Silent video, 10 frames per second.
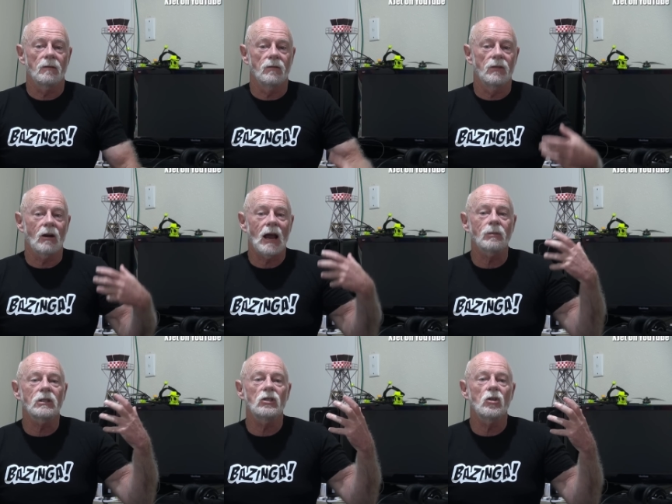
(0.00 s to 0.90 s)
they're
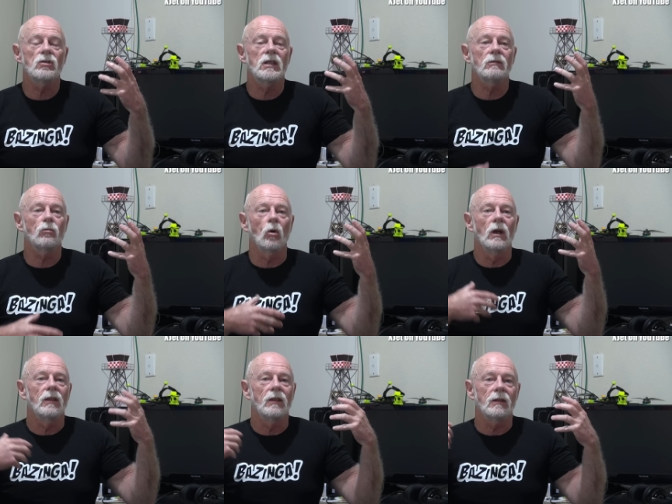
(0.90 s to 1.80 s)
able to use their, or
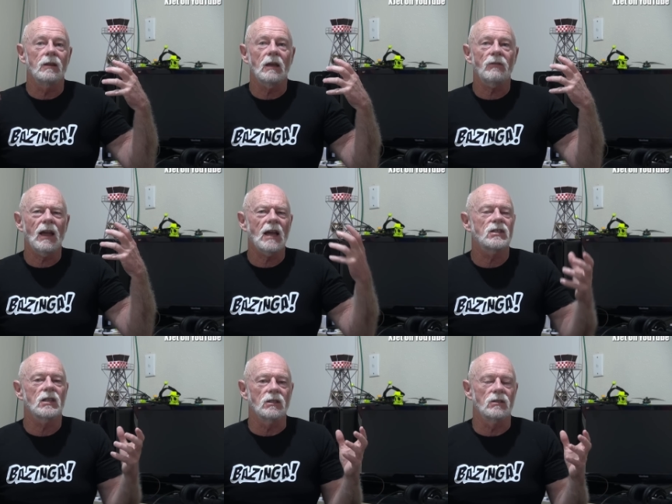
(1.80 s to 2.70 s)
the FAA
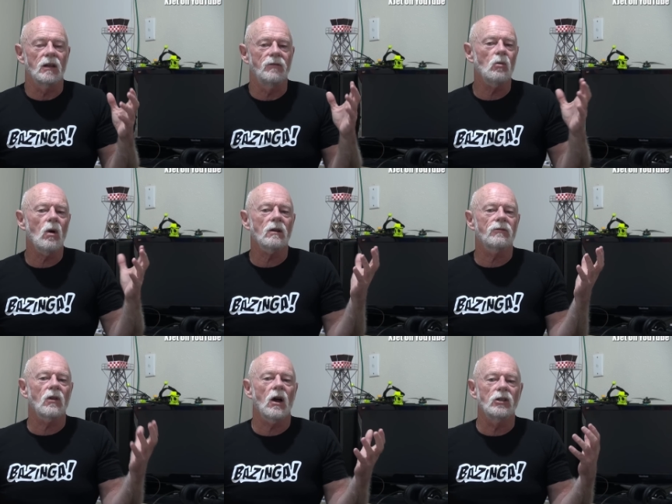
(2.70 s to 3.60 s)
says that if you want to
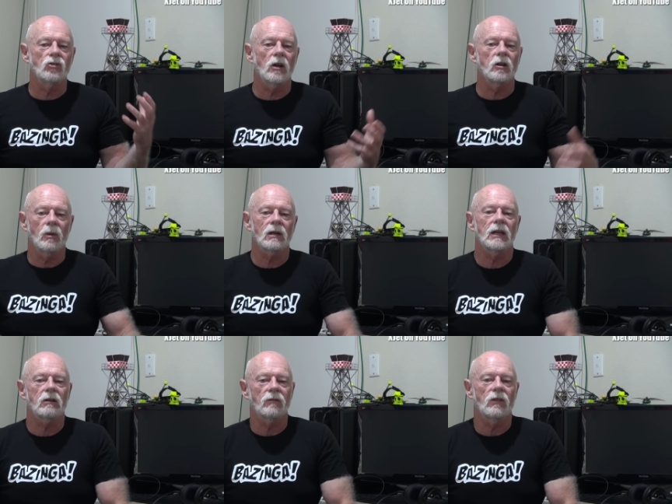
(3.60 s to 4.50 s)
fly a drone or a model
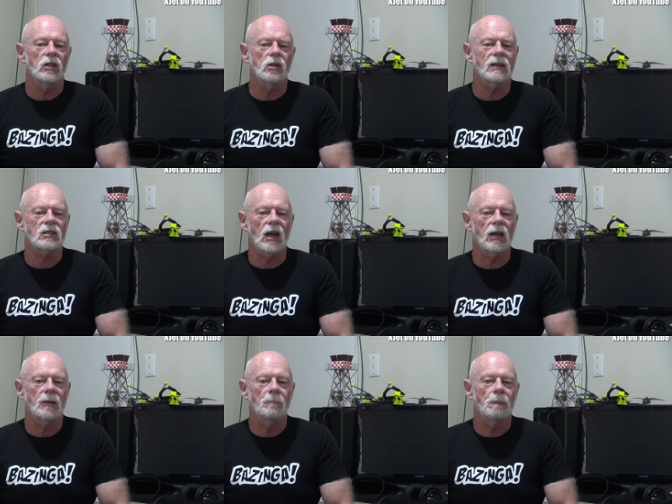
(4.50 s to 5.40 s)
aircraft in the
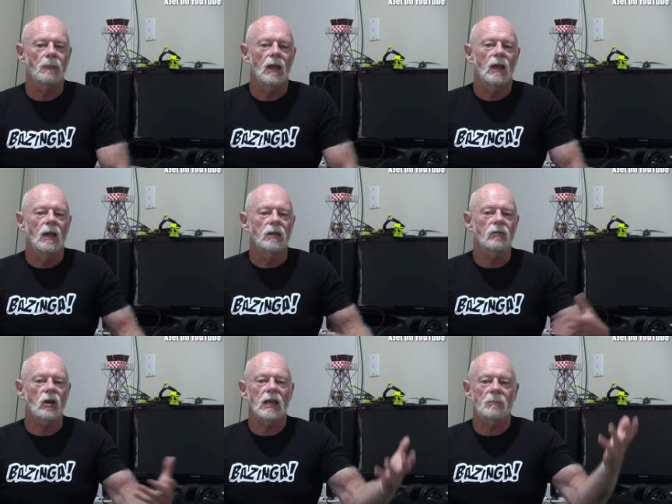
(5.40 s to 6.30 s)
USA,
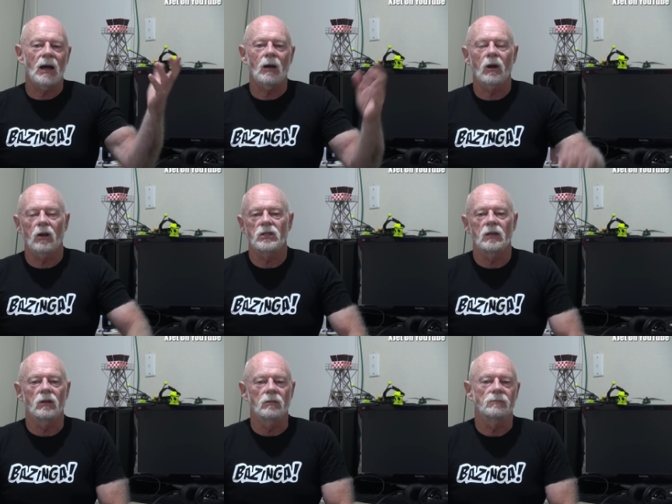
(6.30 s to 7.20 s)
you've got to get Part
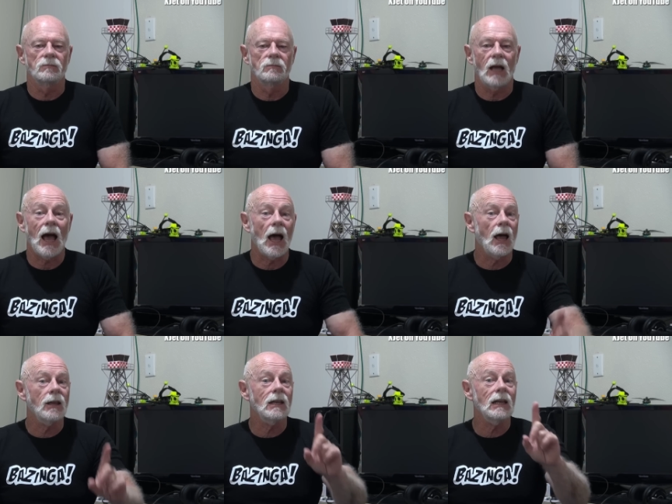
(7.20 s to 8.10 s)
107,
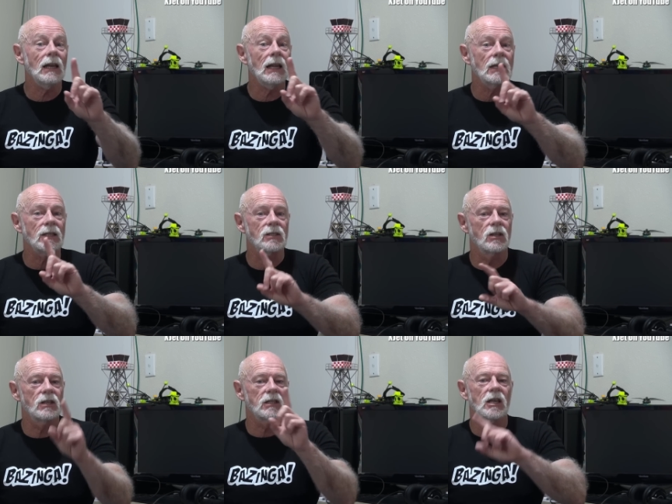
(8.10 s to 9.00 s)
unless
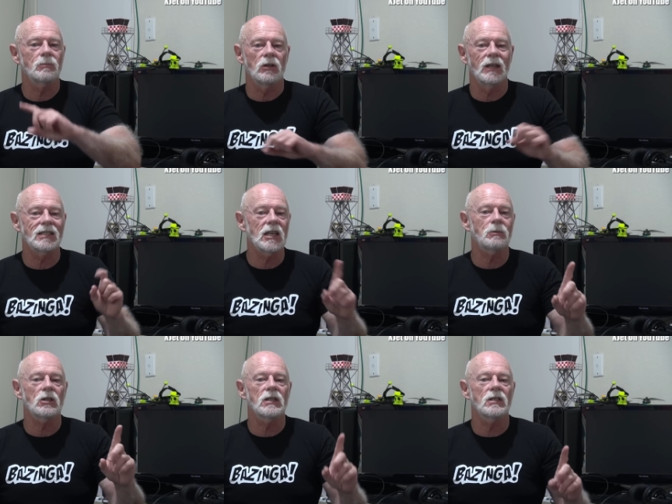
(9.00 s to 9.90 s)
there's an exception. The
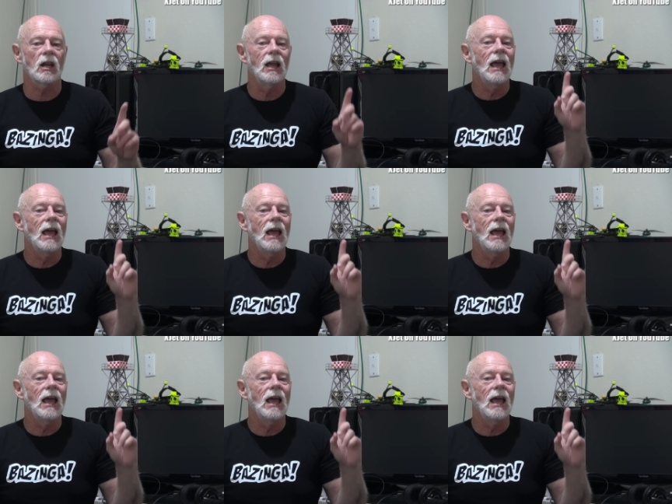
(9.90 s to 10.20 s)
exception says that